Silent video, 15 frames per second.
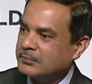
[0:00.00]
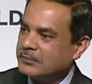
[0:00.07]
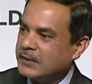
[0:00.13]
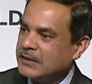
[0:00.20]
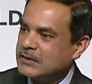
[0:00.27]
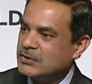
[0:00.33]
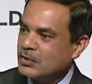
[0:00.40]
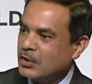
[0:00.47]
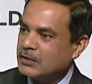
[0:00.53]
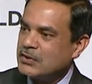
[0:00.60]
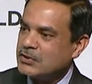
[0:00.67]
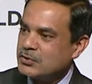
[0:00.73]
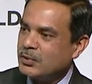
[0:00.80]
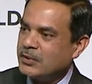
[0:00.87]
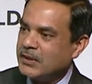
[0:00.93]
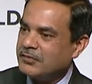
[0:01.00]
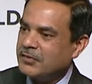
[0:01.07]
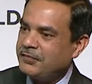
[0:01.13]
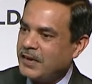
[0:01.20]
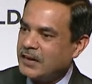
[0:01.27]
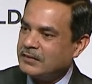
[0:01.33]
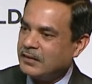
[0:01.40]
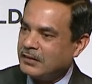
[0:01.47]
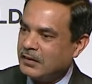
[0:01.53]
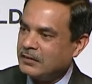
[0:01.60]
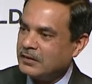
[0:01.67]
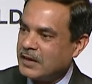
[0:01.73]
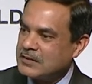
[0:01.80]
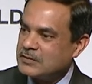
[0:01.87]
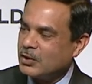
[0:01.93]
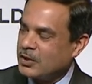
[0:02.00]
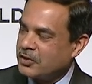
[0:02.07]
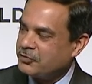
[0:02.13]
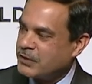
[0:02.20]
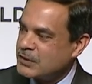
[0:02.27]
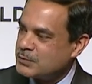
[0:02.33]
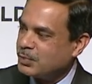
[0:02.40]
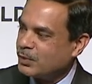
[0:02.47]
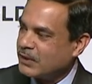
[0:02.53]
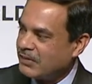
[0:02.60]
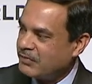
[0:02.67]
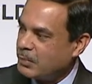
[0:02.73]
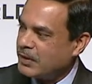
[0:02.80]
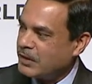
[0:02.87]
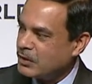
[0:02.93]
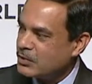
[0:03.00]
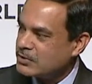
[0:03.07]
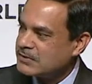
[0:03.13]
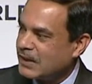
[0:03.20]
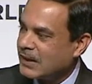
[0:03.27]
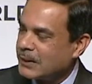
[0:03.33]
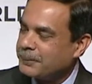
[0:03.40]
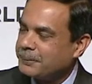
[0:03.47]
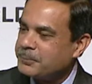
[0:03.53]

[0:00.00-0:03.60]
It's not the story of the fact that London has a lot of transport. Everybody knows that.